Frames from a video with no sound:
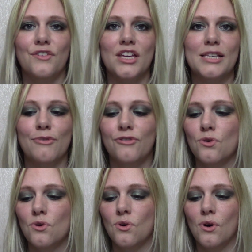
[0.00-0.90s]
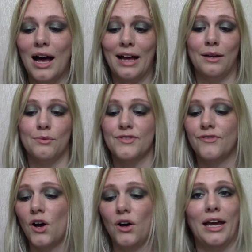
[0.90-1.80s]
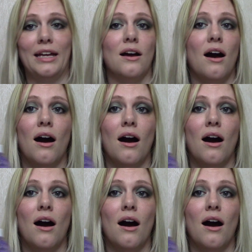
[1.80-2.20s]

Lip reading: of this before and it was fine.